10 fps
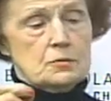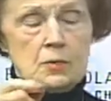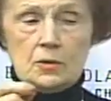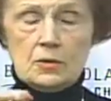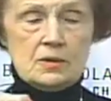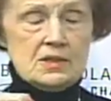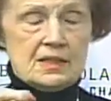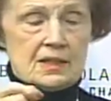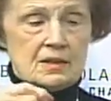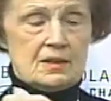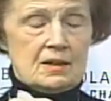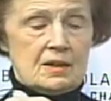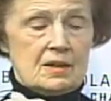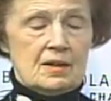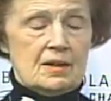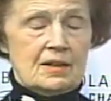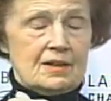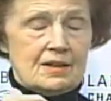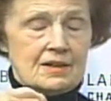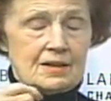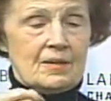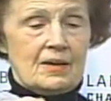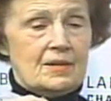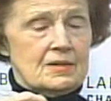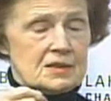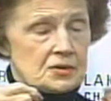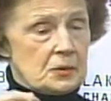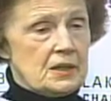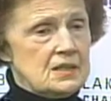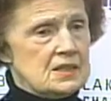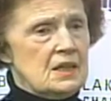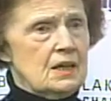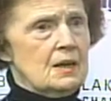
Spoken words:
Roads and streets.